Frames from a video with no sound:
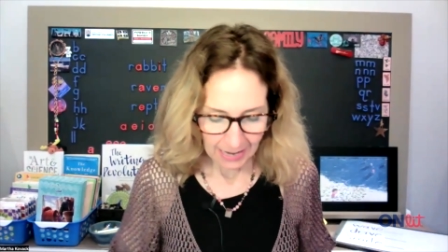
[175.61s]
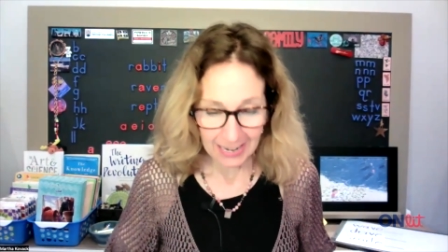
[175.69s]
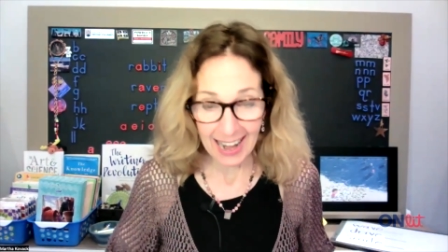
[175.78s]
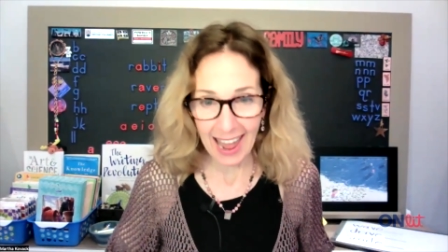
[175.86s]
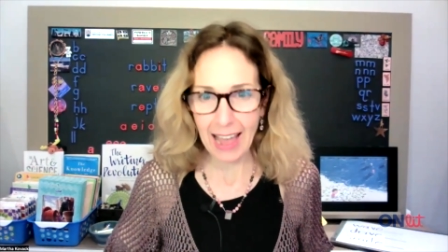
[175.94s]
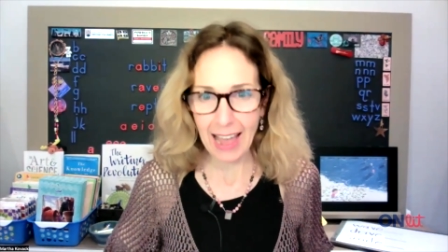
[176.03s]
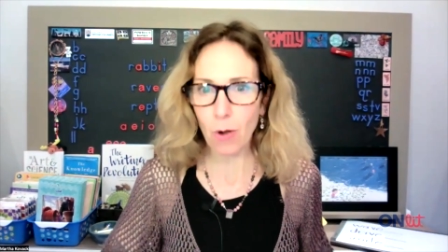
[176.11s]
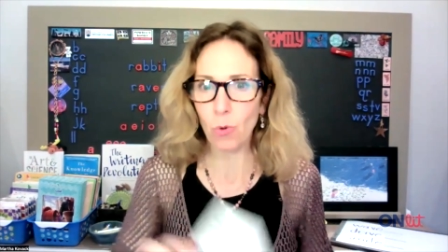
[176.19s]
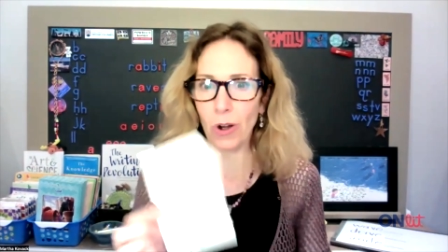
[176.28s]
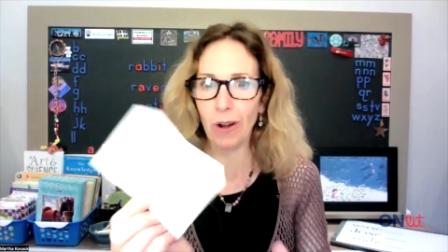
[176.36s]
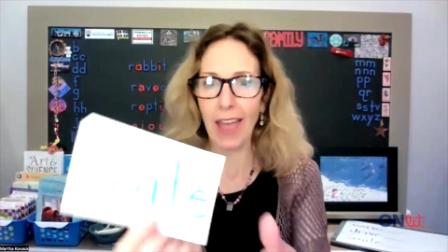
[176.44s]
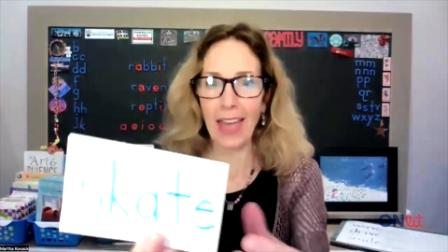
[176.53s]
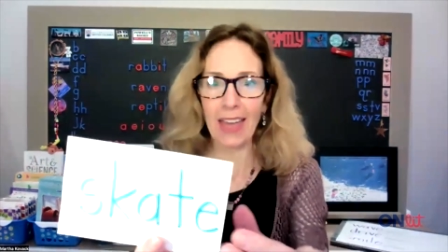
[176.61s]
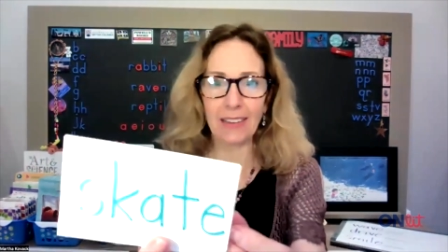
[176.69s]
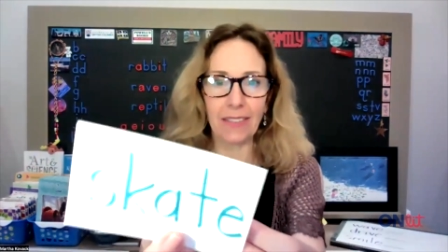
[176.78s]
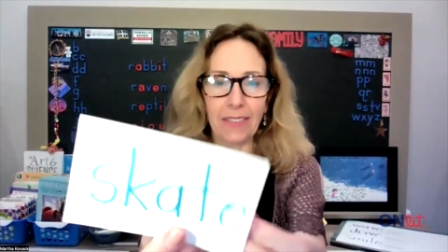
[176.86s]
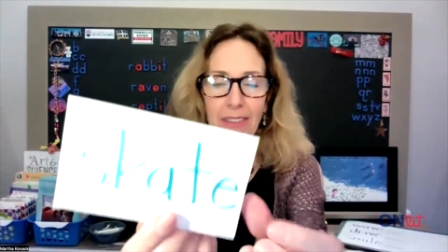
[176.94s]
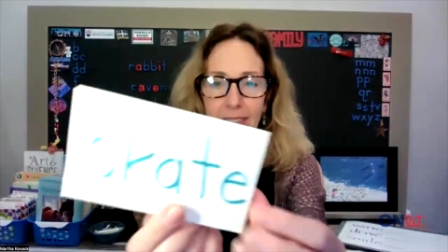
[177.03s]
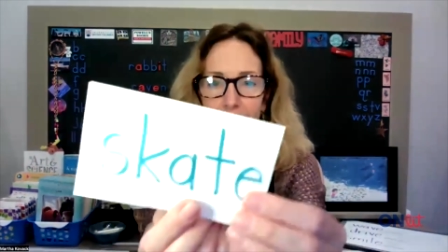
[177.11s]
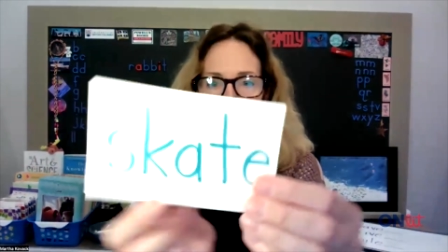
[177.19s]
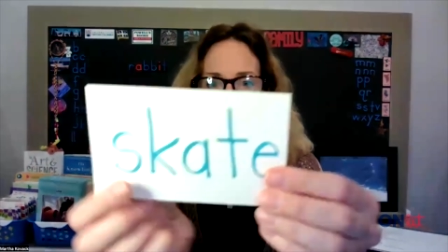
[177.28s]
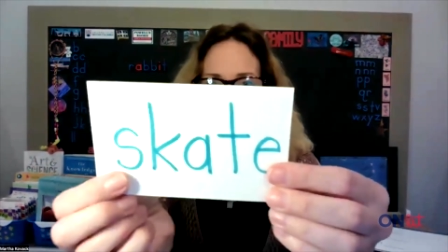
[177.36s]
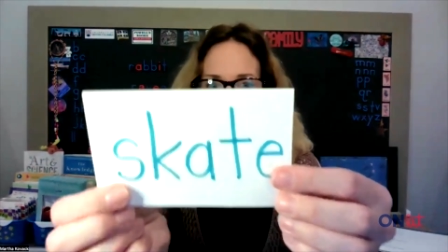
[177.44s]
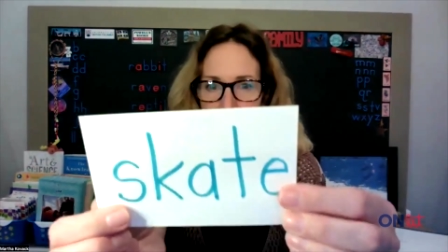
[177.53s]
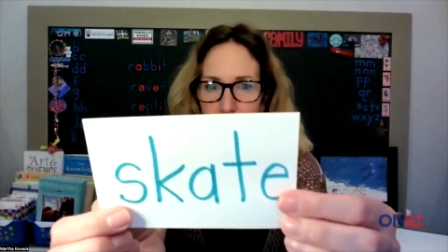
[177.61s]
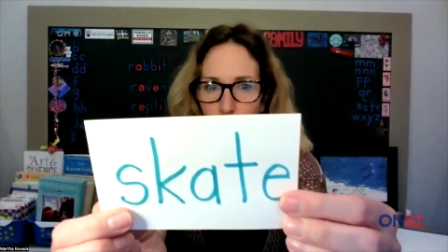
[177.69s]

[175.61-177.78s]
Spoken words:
Now we're at this base